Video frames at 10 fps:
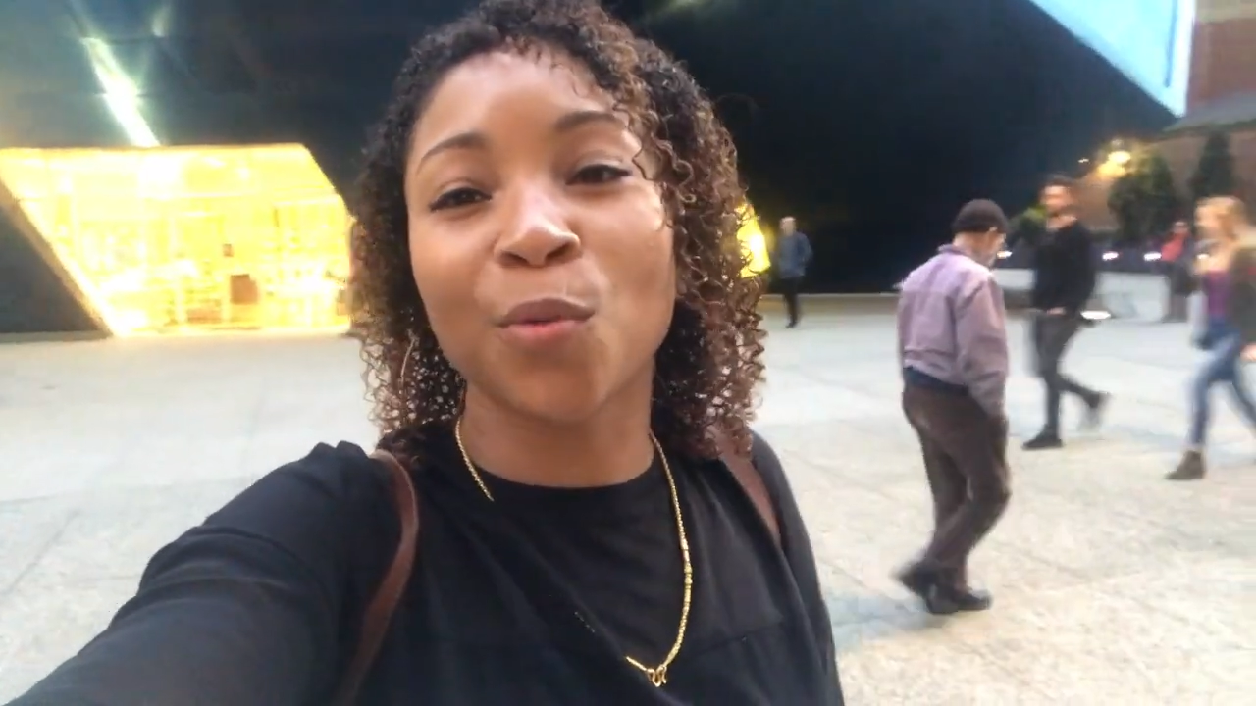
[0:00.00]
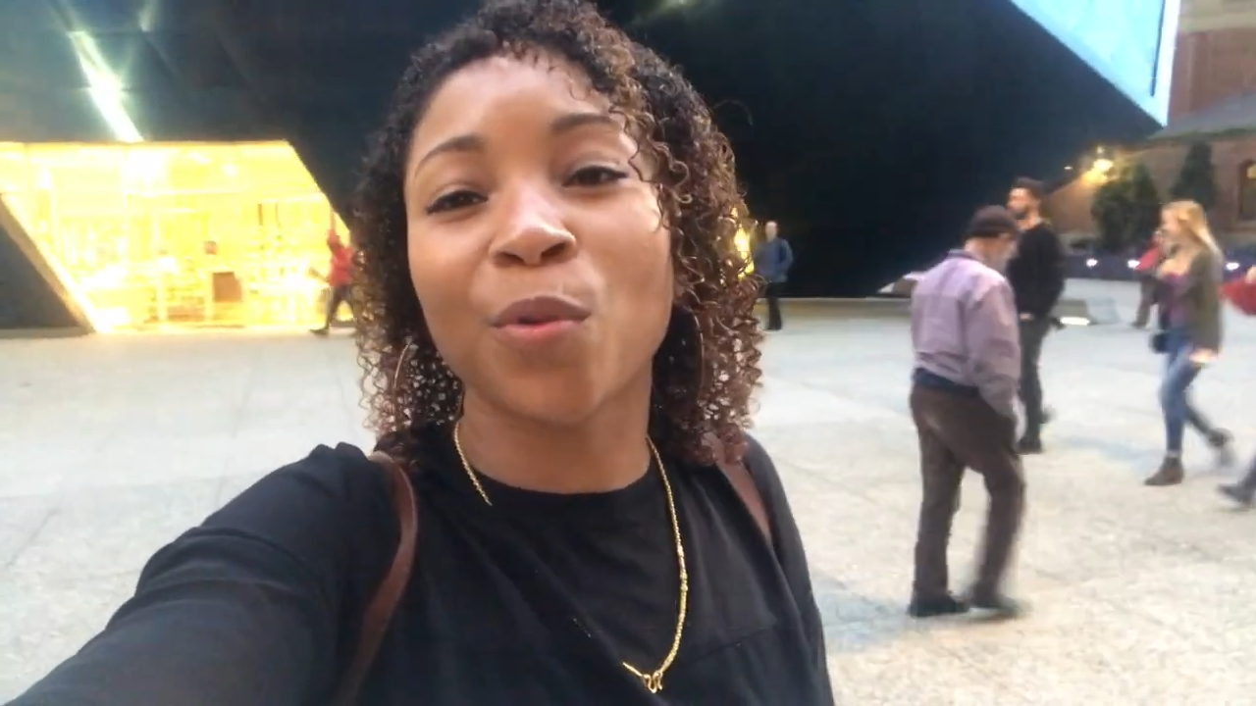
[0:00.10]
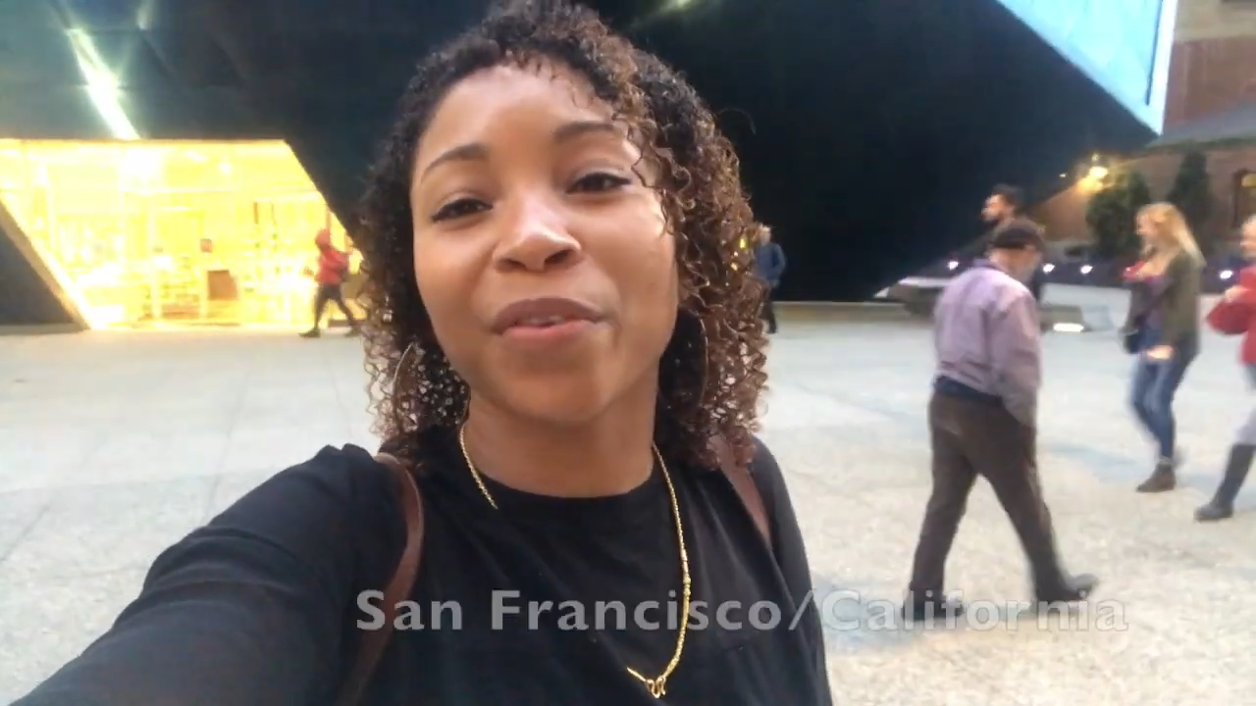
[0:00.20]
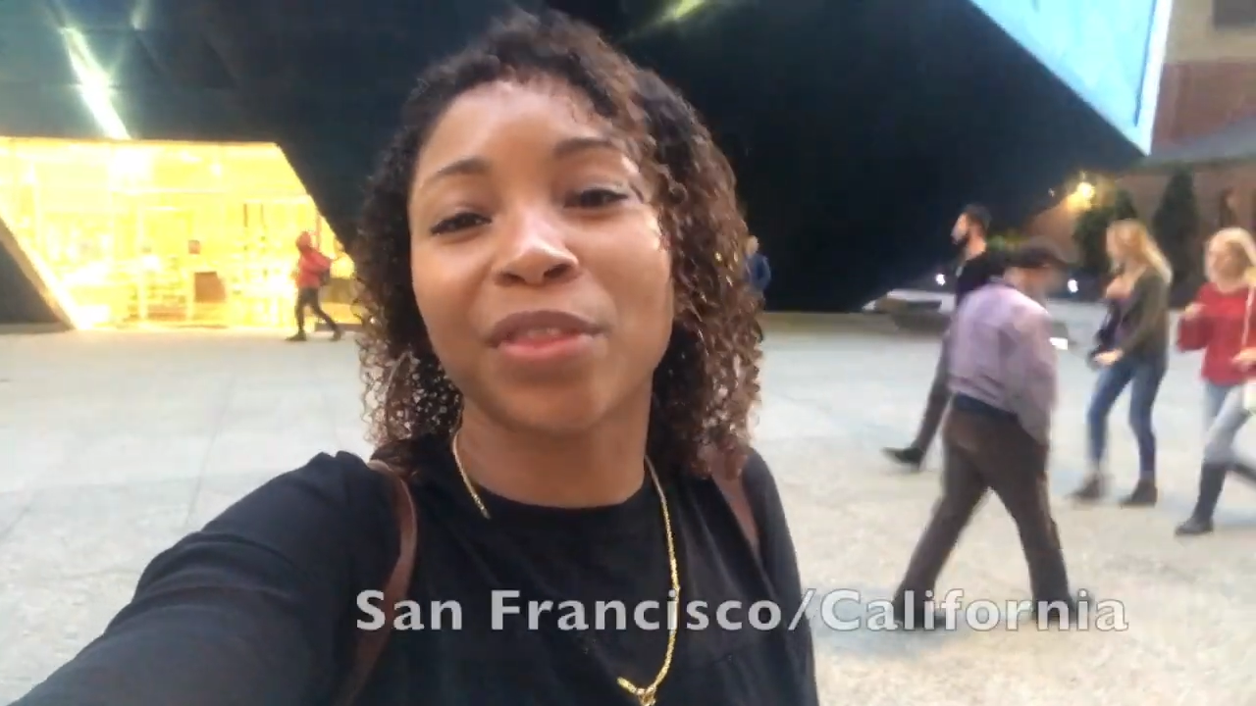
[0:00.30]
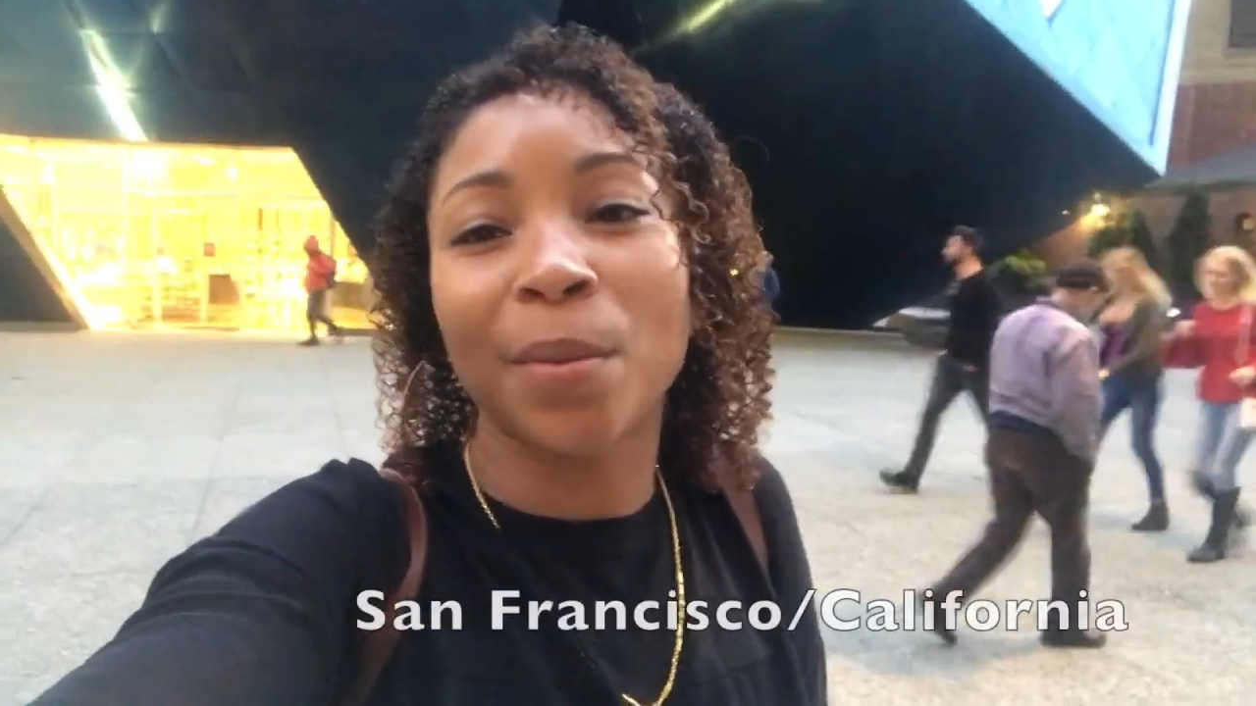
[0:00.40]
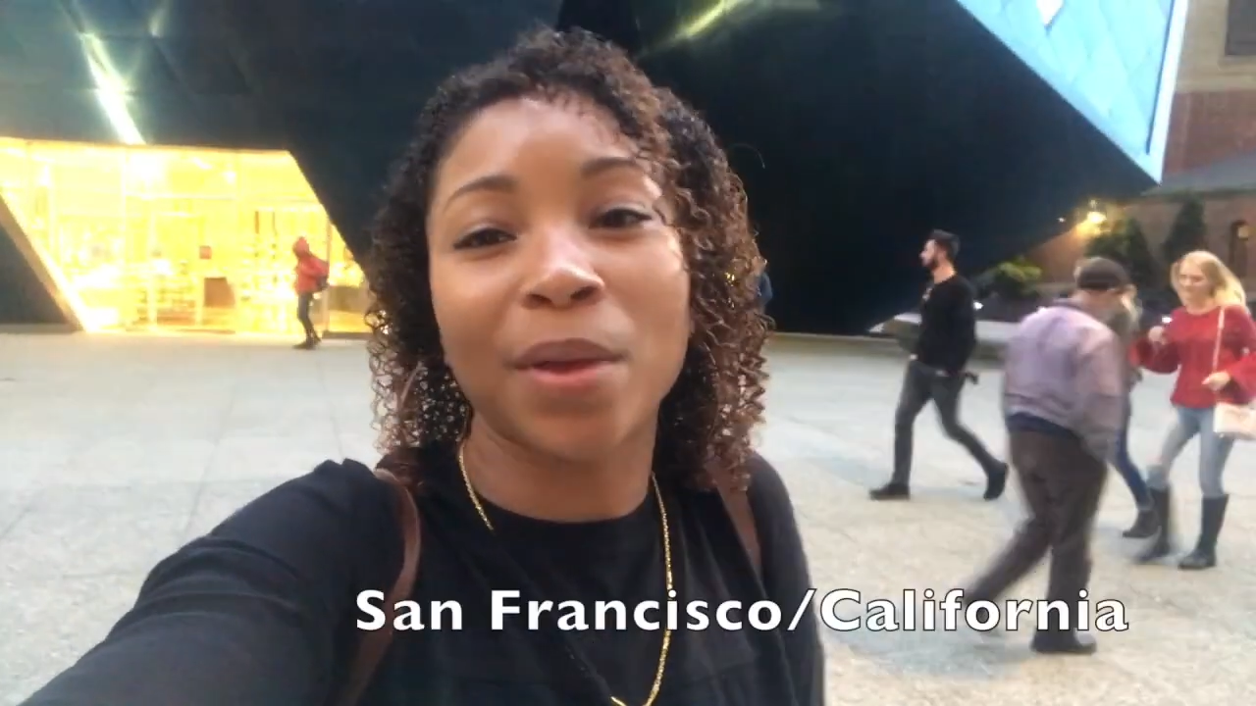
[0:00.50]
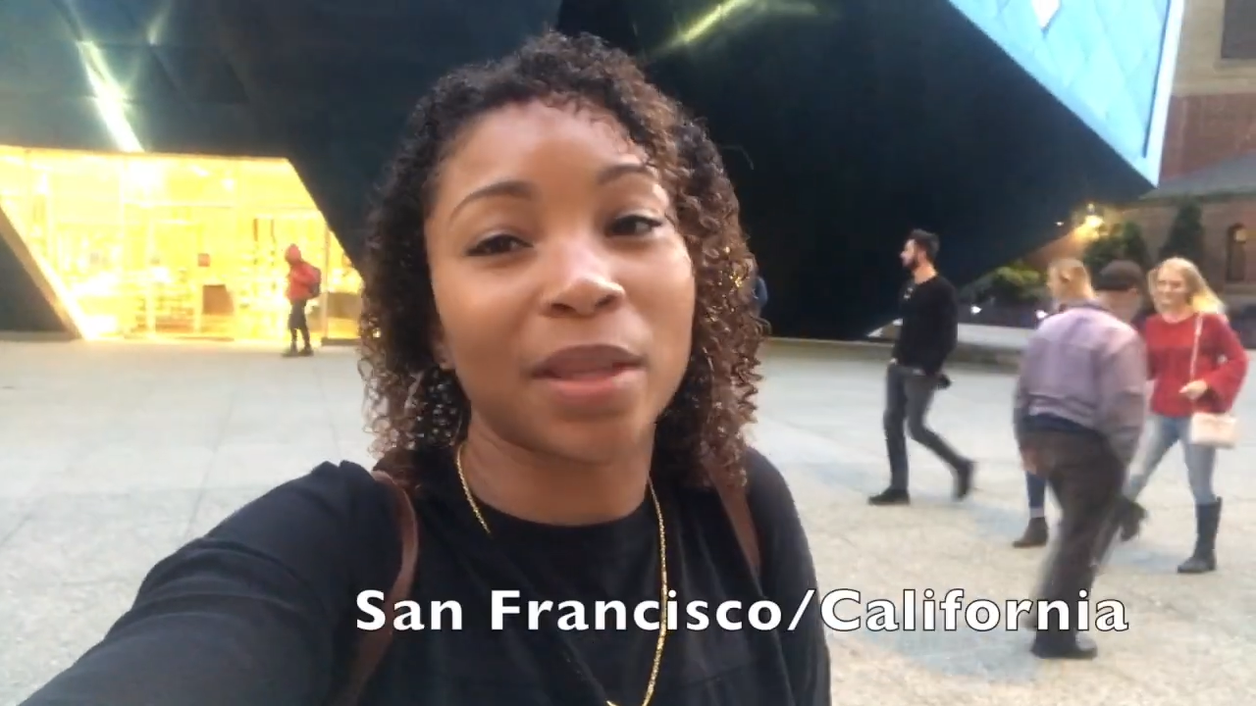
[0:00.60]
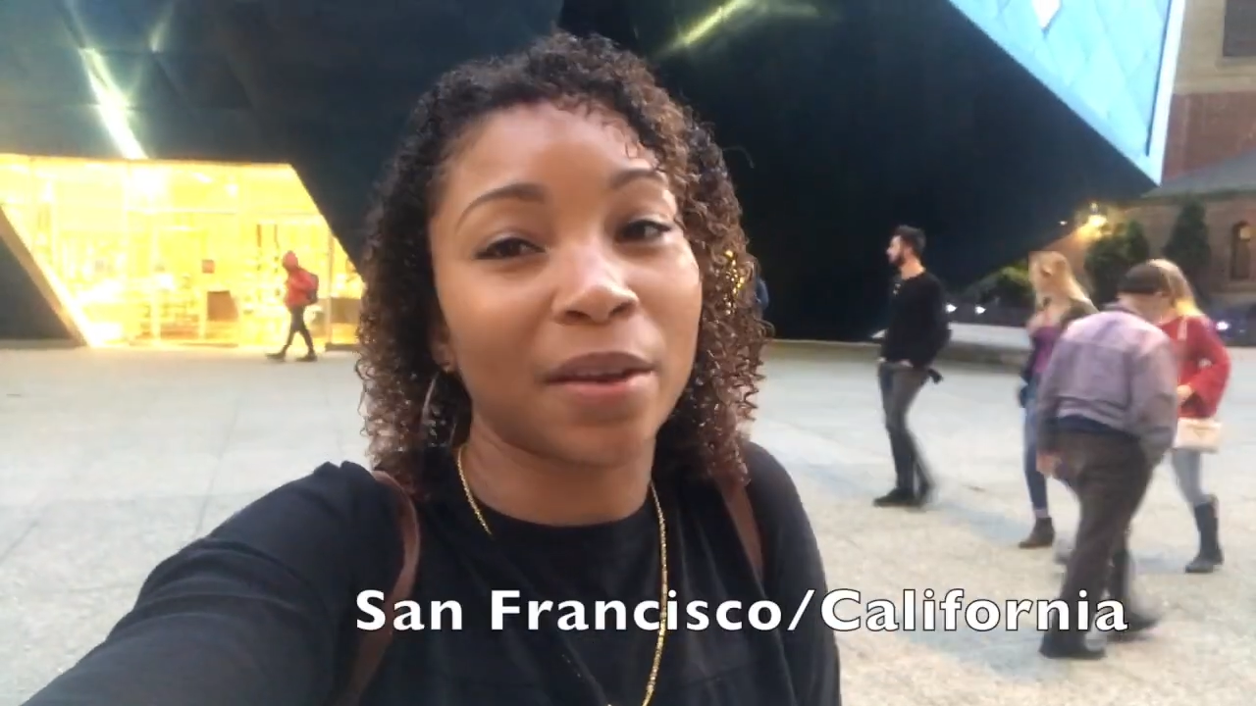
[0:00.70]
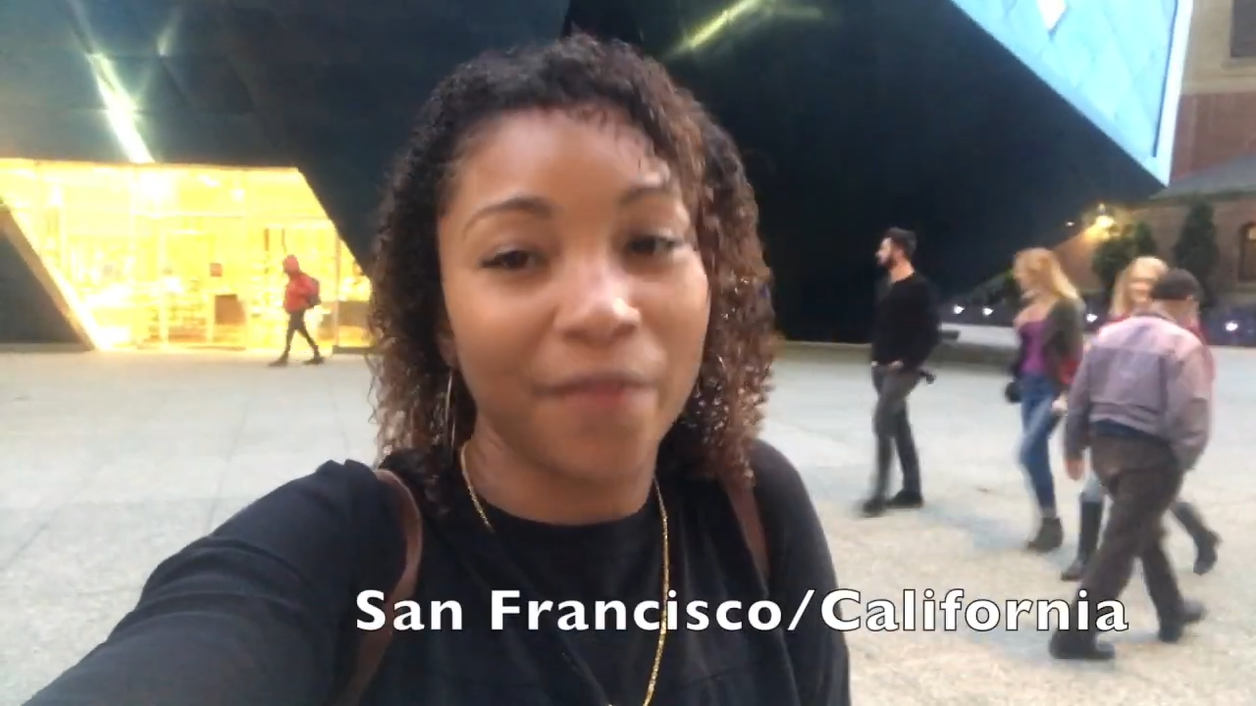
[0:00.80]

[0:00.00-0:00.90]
with them in their